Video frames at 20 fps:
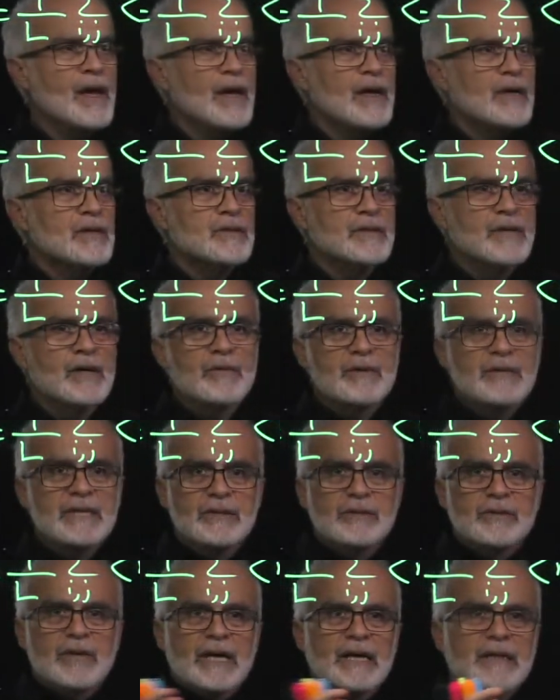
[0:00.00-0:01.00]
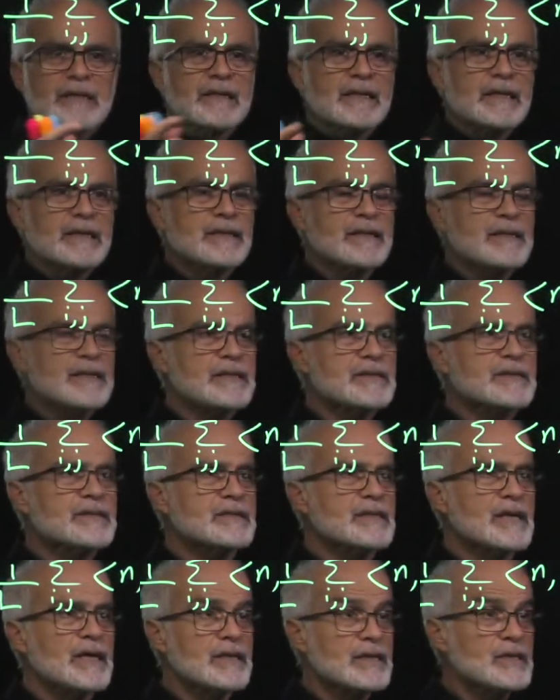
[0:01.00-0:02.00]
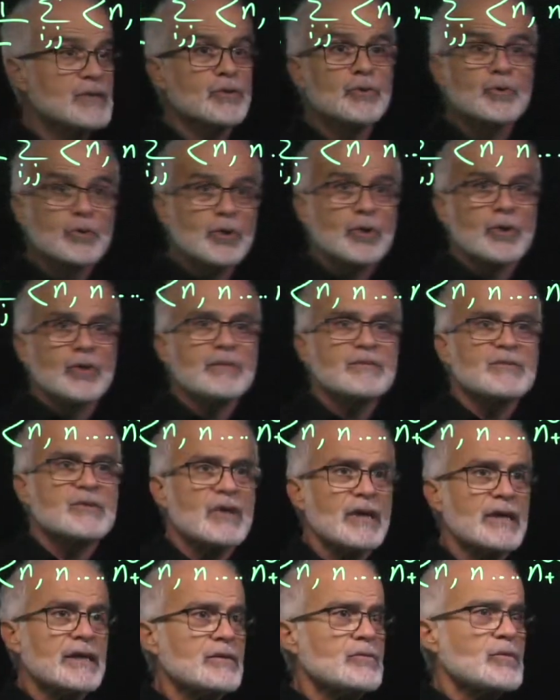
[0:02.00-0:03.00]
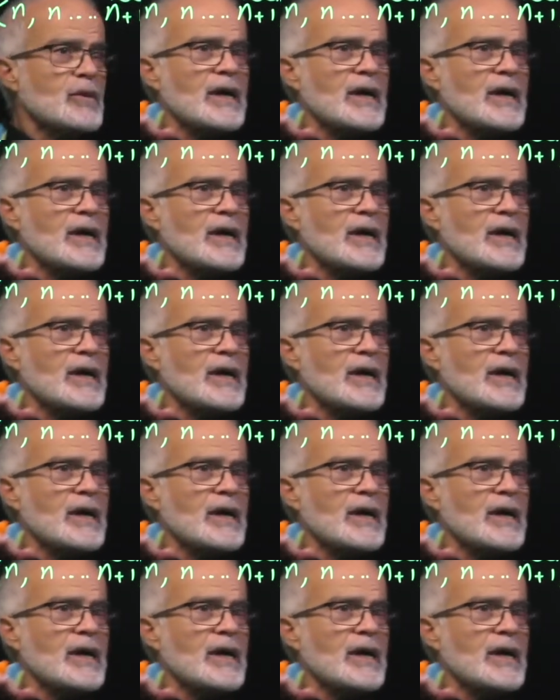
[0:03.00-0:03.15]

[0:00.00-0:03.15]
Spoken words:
So now we need to calculate these two terms, right? We